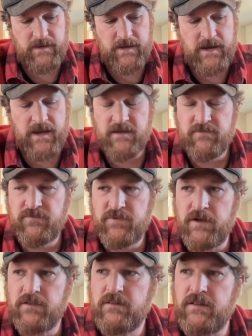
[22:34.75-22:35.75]
I
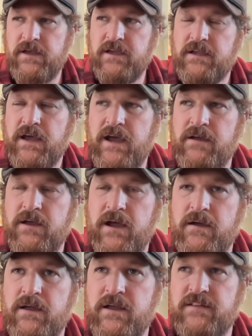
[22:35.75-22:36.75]
felt like I
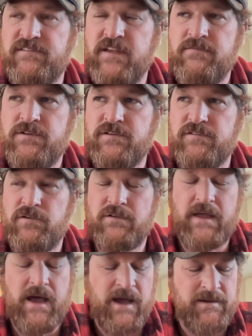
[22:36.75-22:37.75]
at 7 years
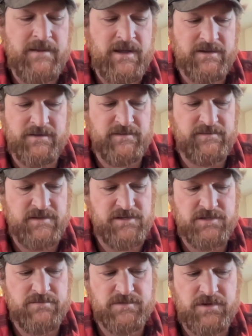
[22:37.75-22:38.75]
old, I'm not going to say
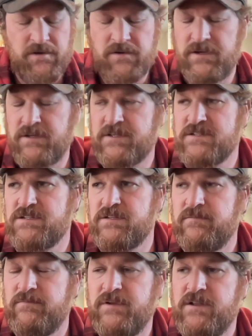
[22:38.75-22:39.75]
she was hurting because
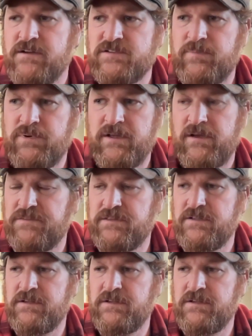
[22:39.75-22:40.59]
my dogs are pretty healthy.